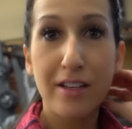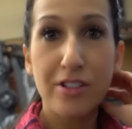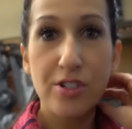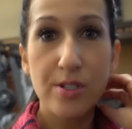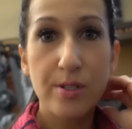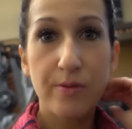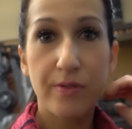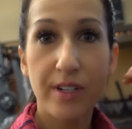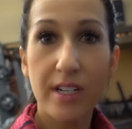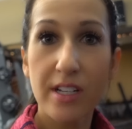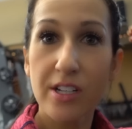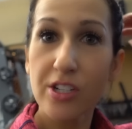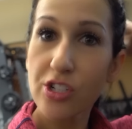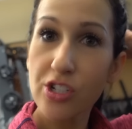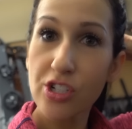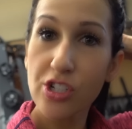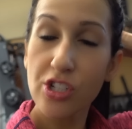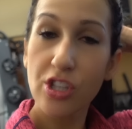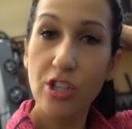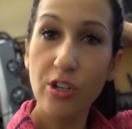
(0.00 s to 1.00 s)
Just
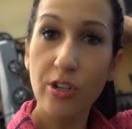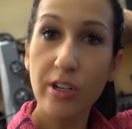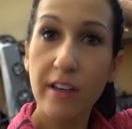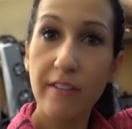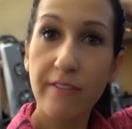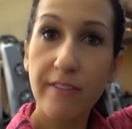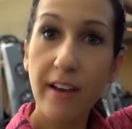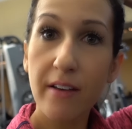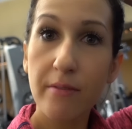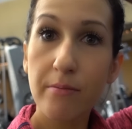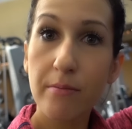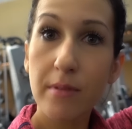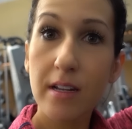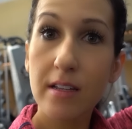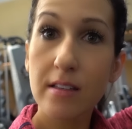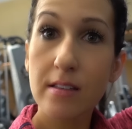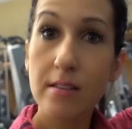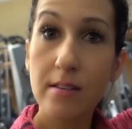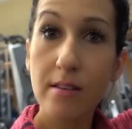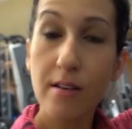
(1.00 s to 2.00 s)
finished 35
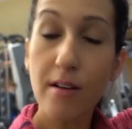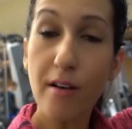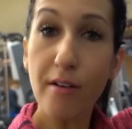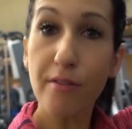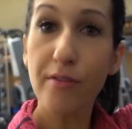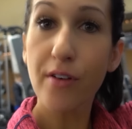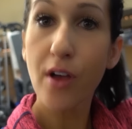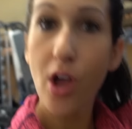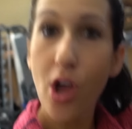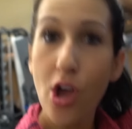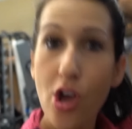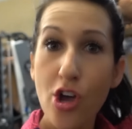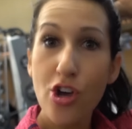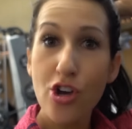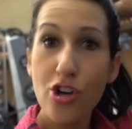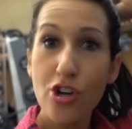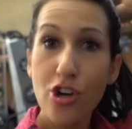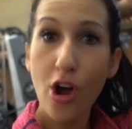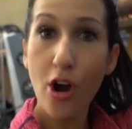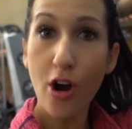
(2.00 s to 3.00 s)
minutes of
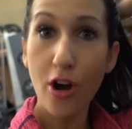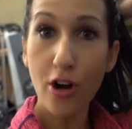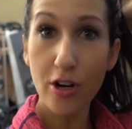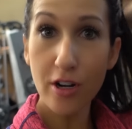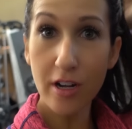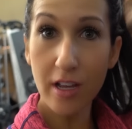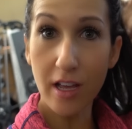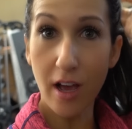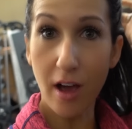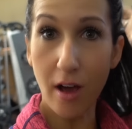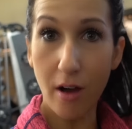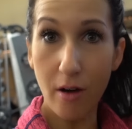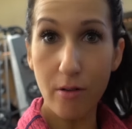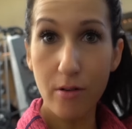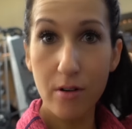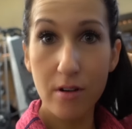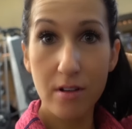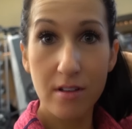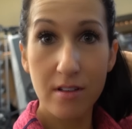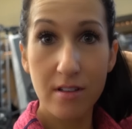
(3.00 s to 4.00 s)

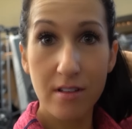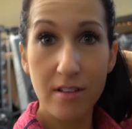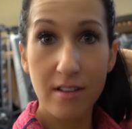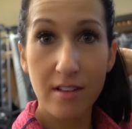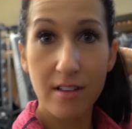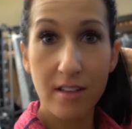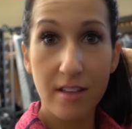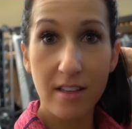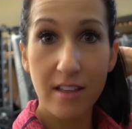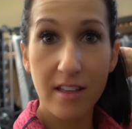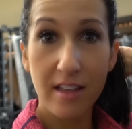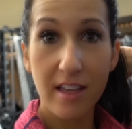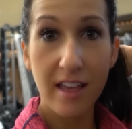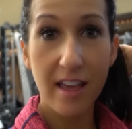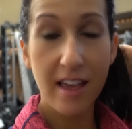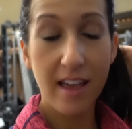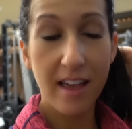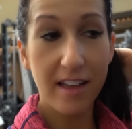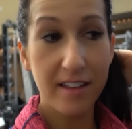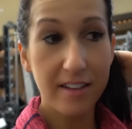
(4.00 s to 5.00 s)
cardio,
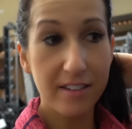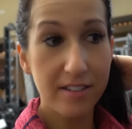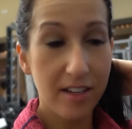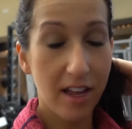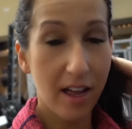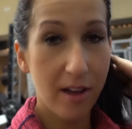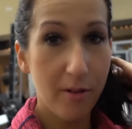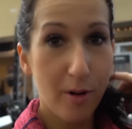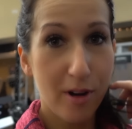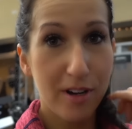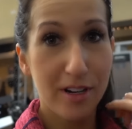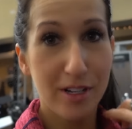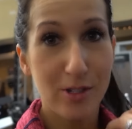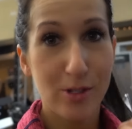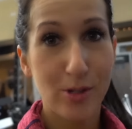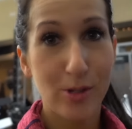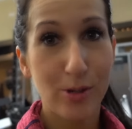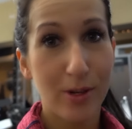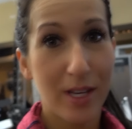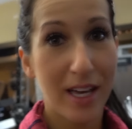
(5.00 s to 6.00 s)
and I wanted
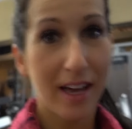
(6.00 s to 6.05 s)
to